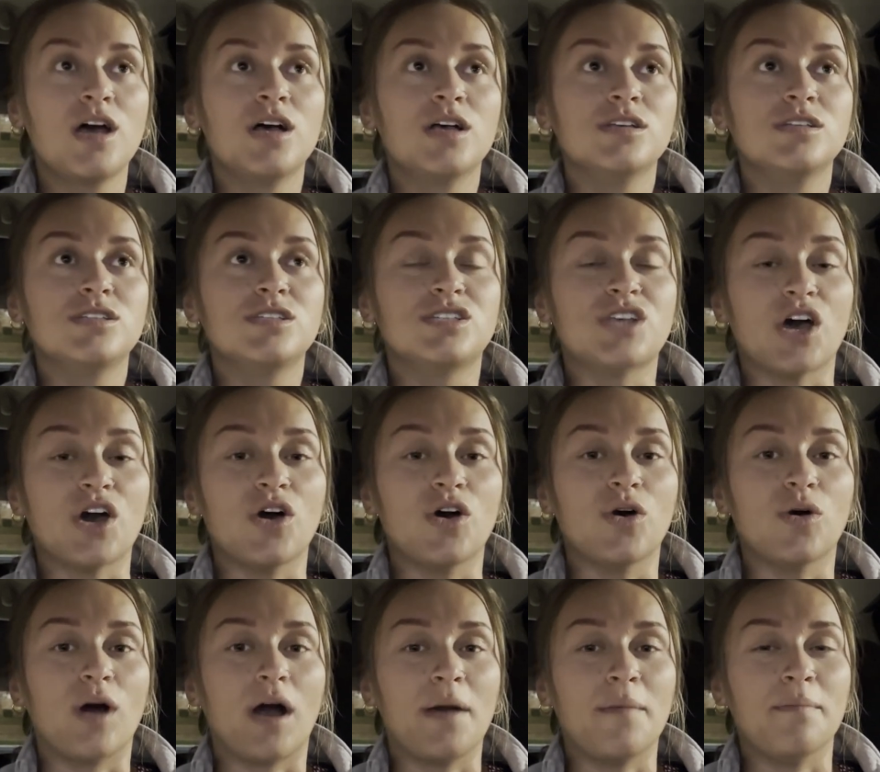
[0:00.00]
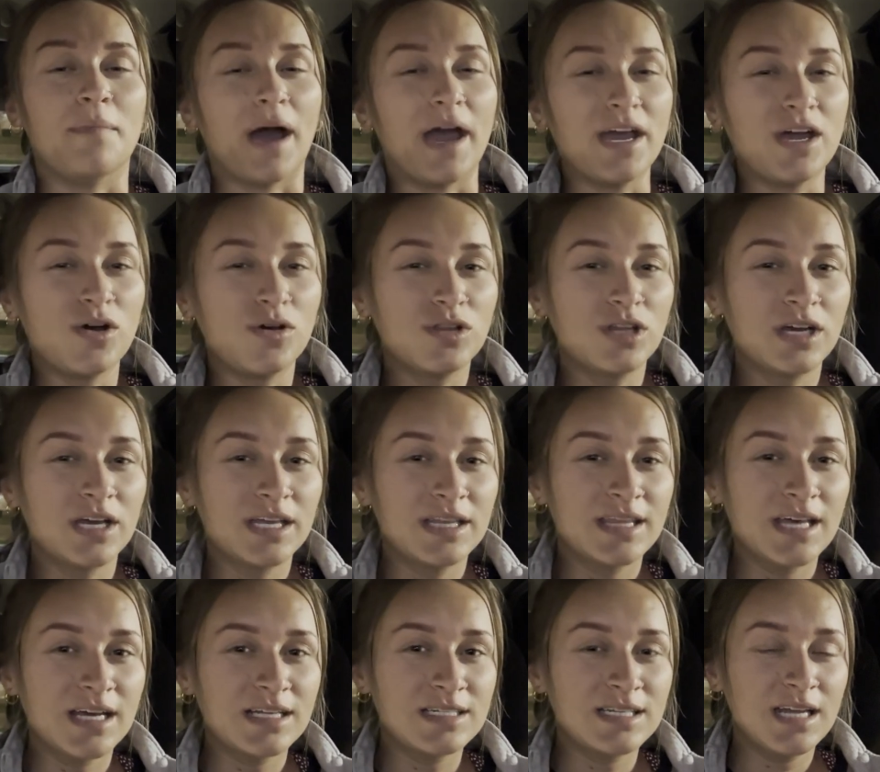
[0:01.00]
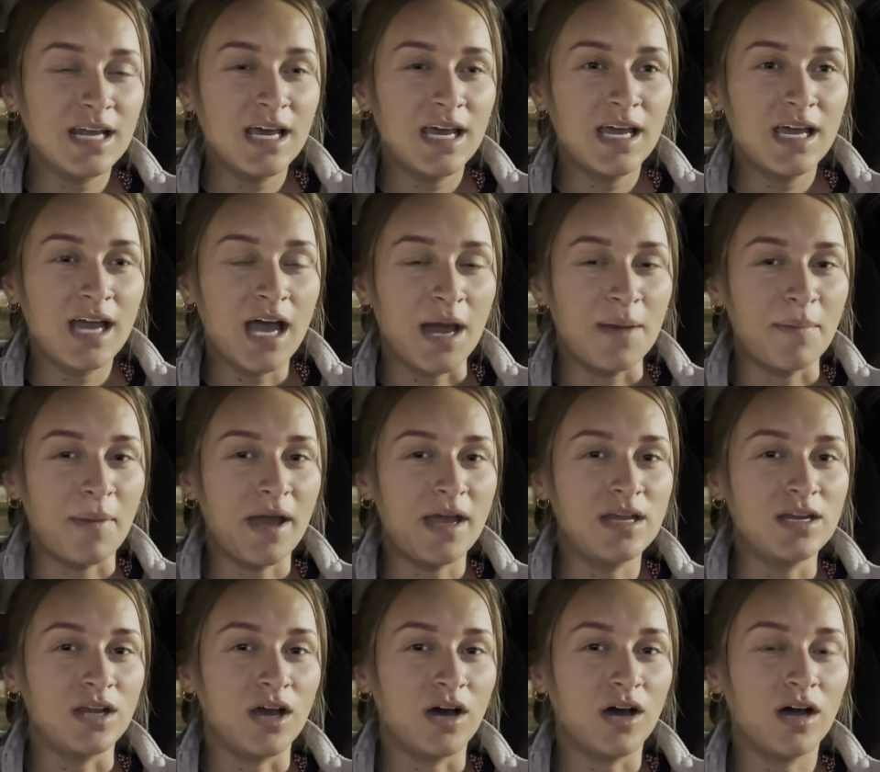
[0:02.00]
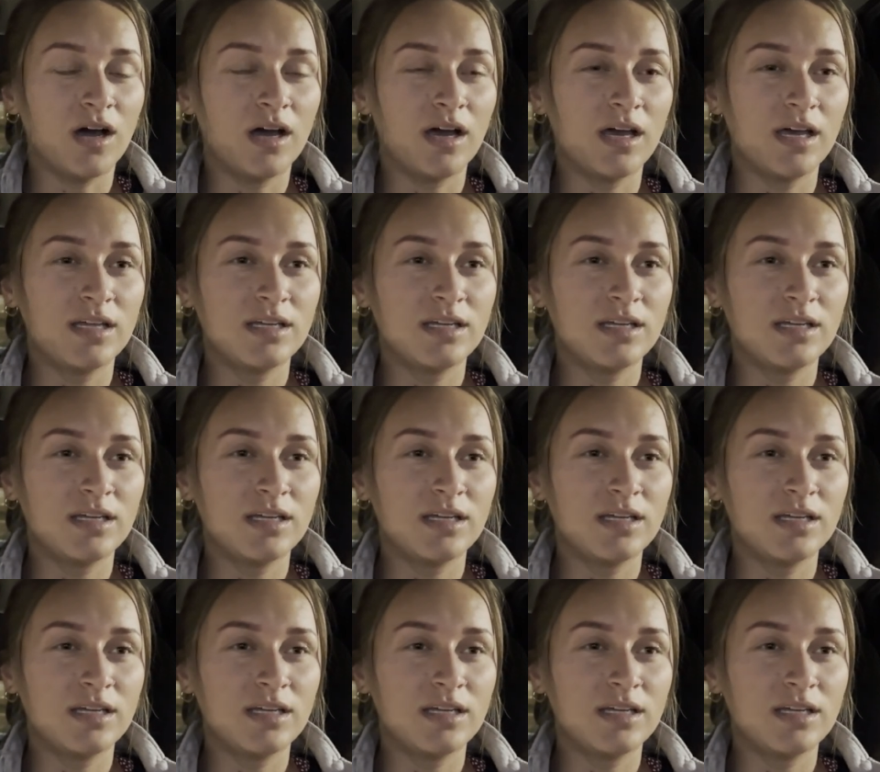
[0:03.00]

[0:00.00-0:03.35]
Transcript: so I might go look at that today. I might not.